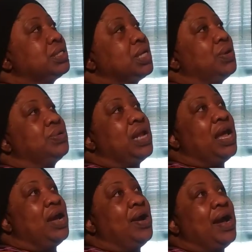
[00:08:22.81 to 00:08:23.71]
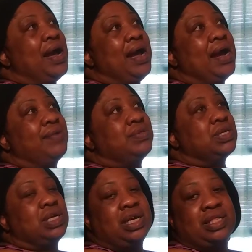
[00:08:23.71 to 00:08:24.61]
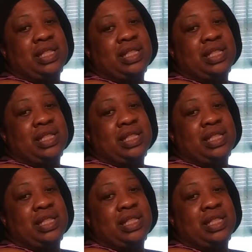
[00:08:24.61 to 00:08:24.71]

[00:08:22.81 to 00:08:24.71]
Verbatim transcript: So now I have to cut